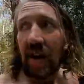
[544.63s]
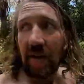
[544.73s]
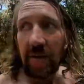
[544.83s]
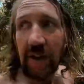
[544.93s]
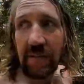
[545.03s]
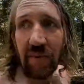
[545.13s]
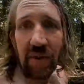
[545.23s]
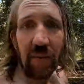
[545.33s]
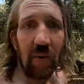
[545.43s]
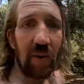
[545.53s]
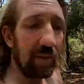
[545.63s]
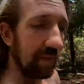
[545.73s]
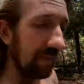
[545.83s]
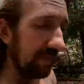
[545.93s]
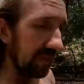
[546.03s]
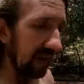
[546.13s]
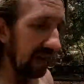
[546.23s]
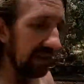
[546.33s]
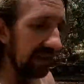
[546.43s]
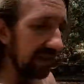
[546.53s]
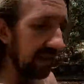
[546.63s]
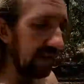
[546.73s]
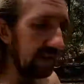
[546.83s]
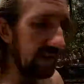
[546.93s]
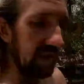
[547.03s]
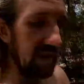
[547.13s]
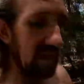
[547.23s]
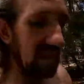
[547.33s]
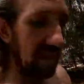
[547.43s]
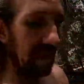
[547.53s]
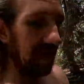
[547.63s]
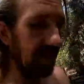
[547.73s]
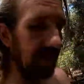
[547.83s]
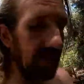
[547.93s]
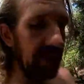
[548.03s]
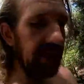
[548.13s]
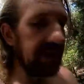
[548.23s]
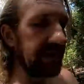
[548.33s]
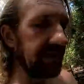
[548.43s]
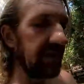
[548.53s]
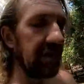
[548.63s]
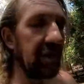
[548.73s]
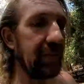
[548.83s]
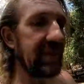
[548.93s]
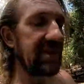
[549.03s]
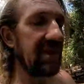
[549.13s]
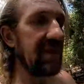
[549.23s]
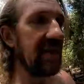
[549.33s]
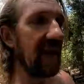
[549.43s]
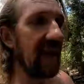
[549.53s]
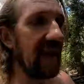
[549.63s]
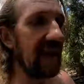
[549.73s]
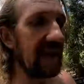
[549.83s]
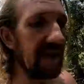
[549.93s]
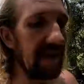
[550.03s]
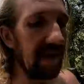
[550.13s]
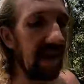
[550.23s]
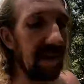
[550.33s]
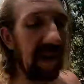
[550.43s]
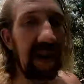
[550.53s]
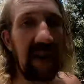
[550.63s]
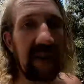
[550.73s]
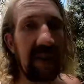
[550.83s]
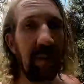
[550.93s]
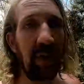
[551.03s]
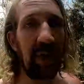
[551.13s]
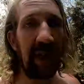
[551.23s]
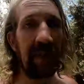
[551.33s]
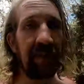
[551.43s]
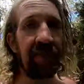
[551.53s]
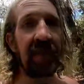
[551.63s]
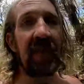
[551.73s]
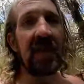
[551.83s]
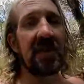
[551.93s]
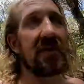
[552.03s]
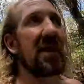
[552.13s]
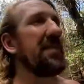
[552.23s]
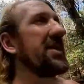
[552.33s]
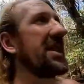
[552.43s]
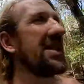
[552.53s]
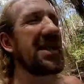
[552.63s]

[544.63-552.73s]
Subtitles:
Feeling pretty warm. I decided I'll finish 3 loops and I'll come back and get some water, do an update.